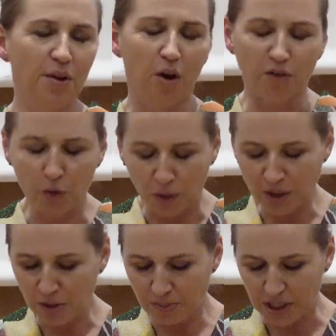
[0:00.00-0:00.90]
of
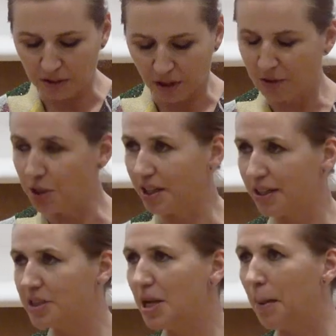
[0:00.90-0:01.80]
quantum technology
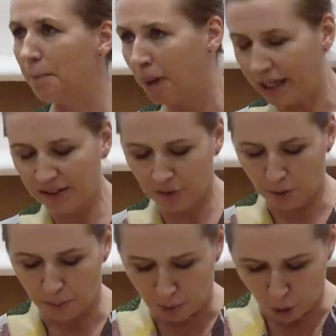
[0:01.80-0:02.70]
is
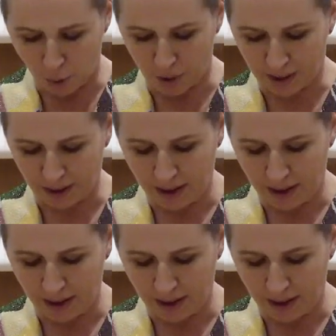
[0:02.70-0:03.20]
mind-blowing.